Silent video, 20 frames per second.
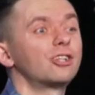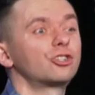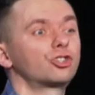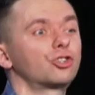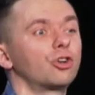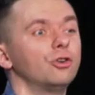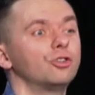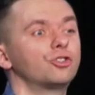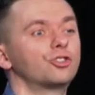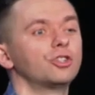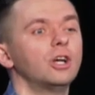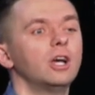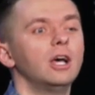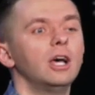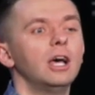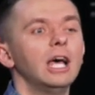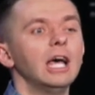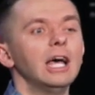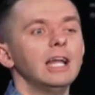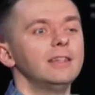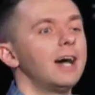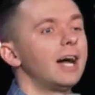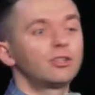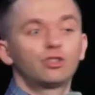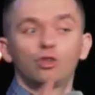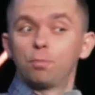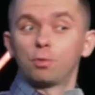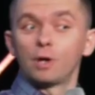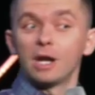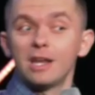church not
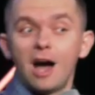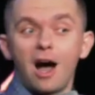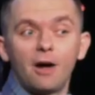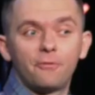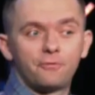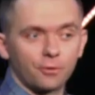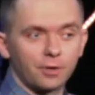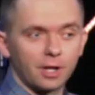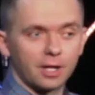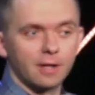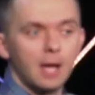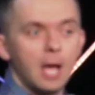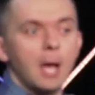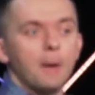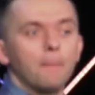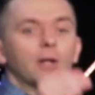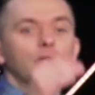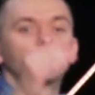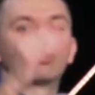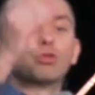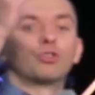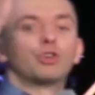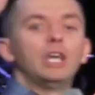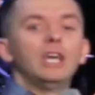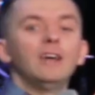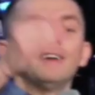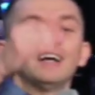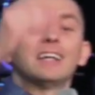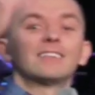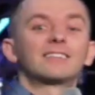to bring offering, but to
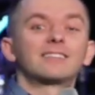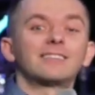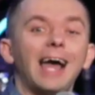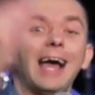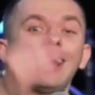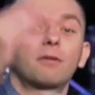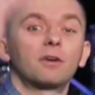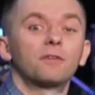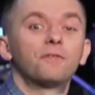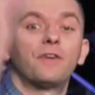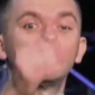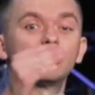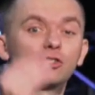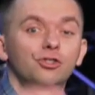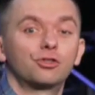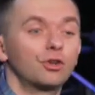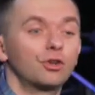give a sacrifice to